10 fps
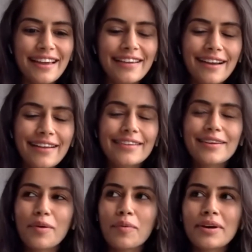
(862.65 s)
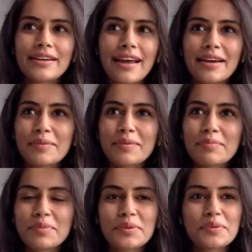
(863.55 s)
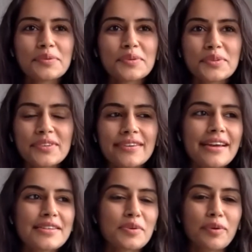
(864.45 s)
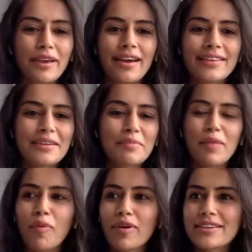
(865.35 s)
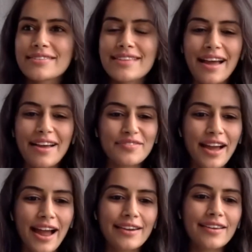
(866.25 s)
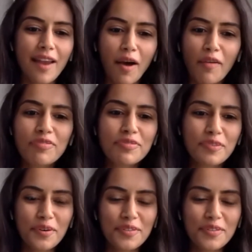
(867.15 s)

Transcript: Like, I think over time you realize, okay, I think my bodies have had enough of